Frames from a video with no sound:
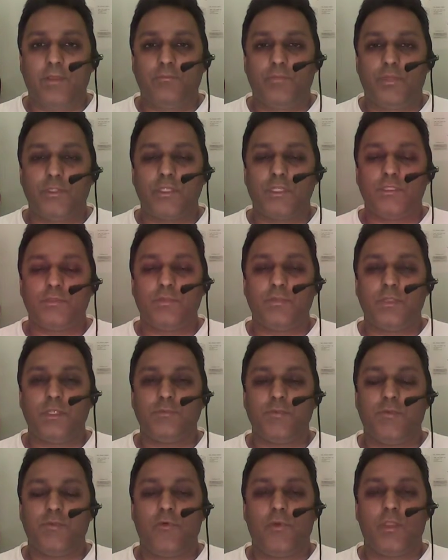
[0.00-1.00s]
But
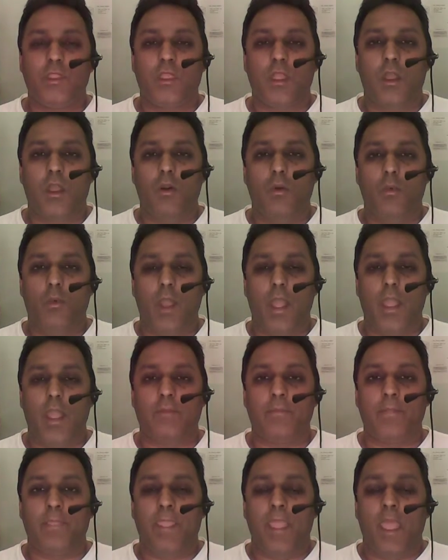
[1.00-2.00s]
just before you go
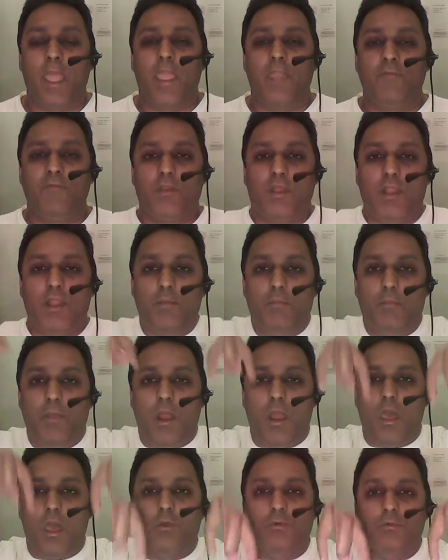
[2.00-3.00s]
away, if you click
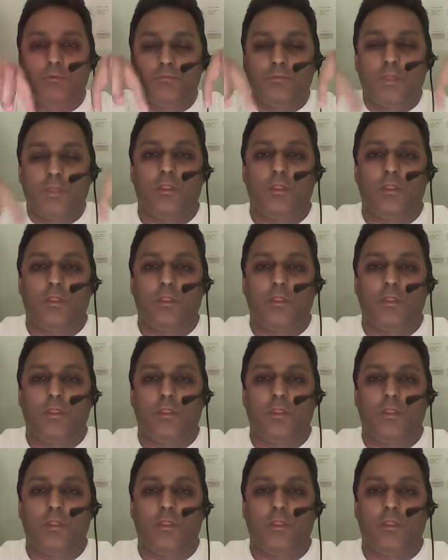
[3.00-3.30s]
below,